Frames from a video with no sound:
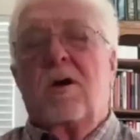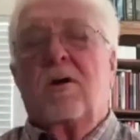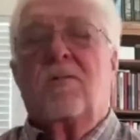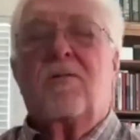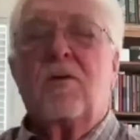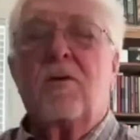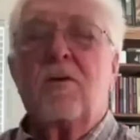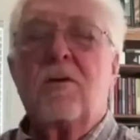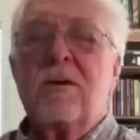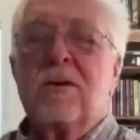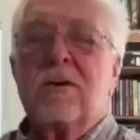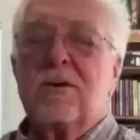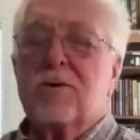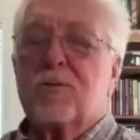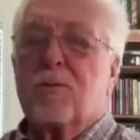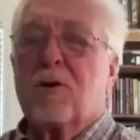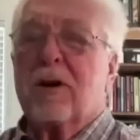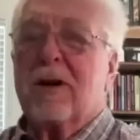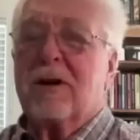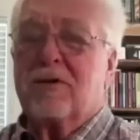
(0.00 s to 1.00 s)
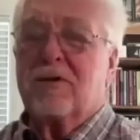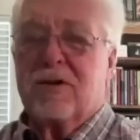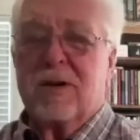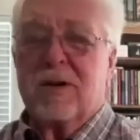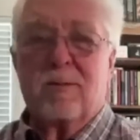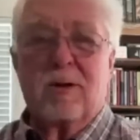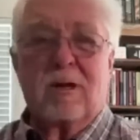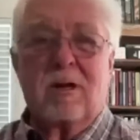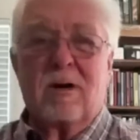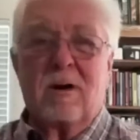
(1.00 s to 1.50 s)
Food is pretty
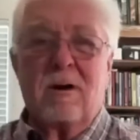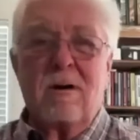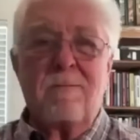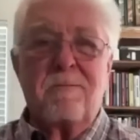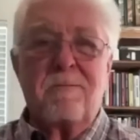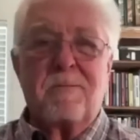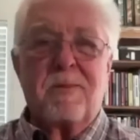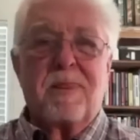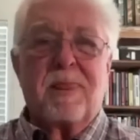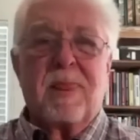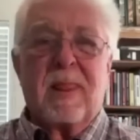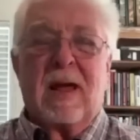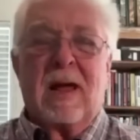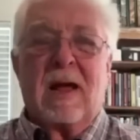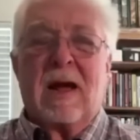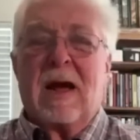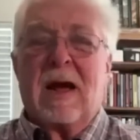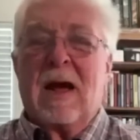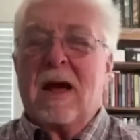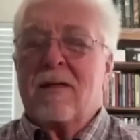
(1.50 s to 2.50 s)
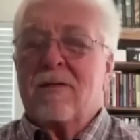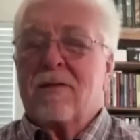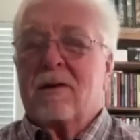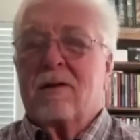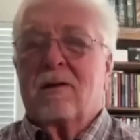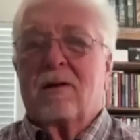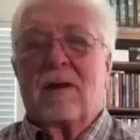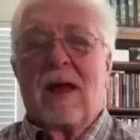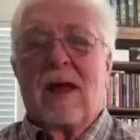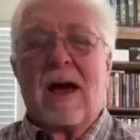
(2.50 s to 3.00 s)
similar. There are
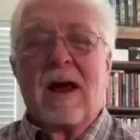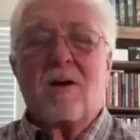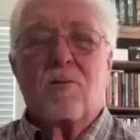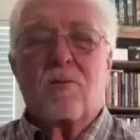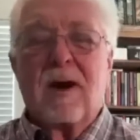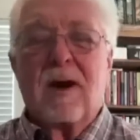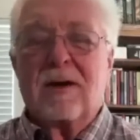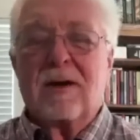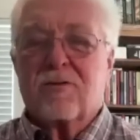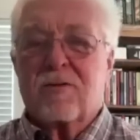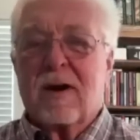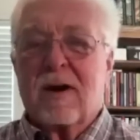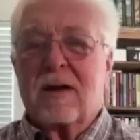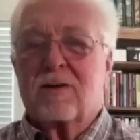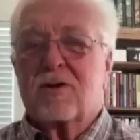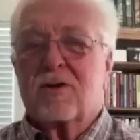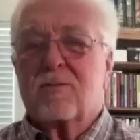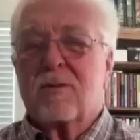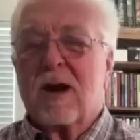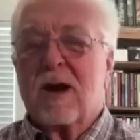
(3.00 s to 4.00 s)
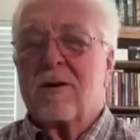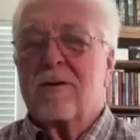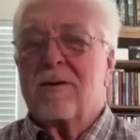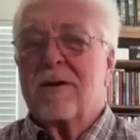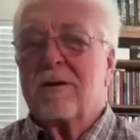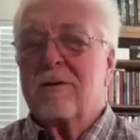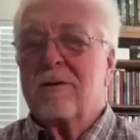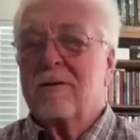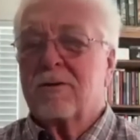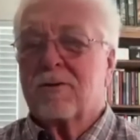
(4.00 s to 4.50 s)
a lot of restaurants around here.